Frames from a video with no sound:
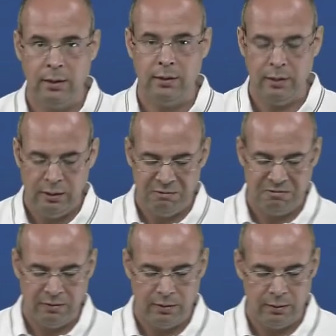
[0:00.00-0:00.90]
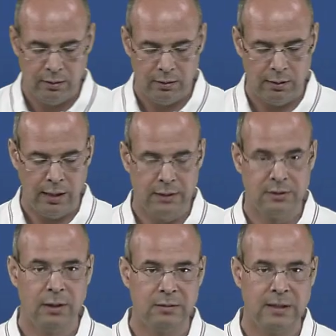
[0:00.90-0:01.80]
If I
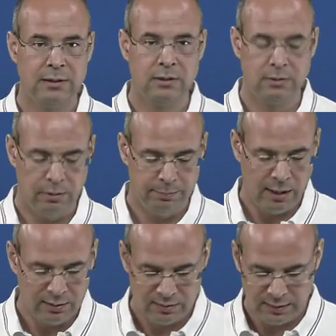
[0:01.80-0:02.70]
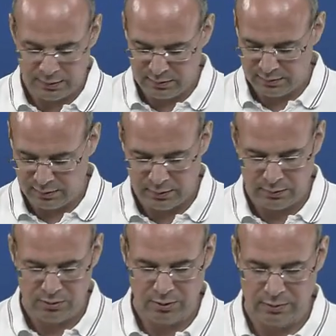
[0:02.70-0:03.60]
turn that into a past tense,
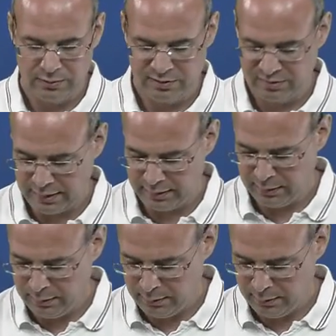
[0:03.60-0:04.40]
John said,